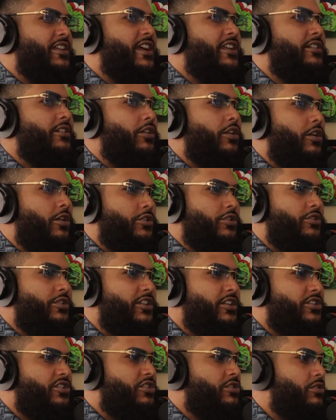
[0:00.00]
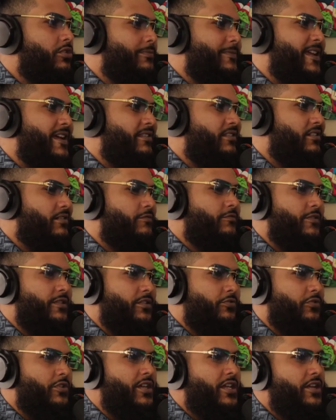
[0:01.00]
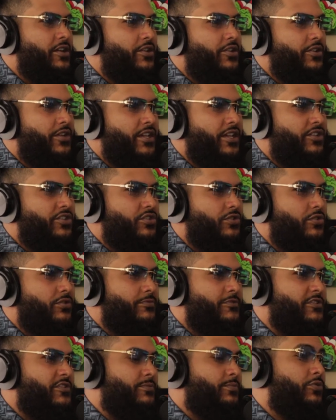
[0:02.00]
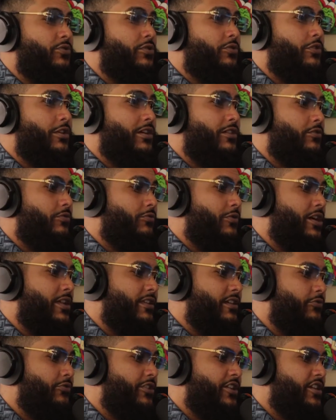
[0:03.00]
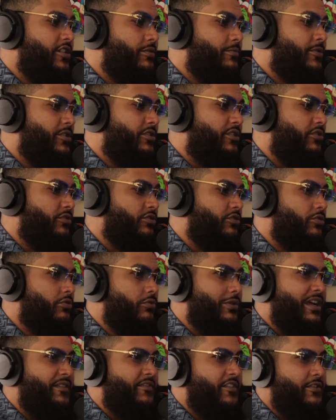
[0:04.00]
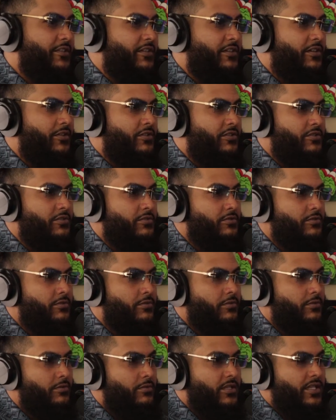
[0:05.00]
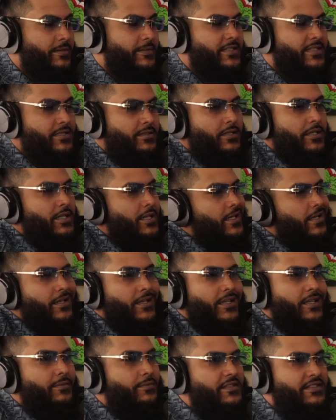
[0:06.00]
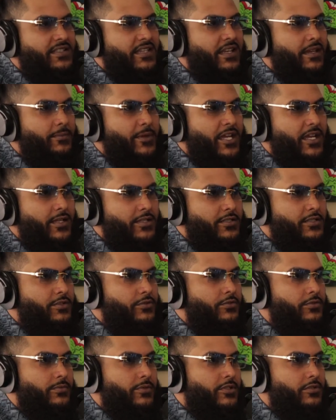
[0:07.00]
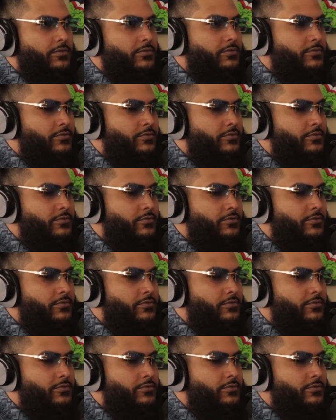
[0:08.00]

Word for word: dead and gone. You didn't show them that love when they were here. You didn't show them the support while, while they were here, bro. Don't do it after they're gone. Keep yeah, keep the same attitude. But bro.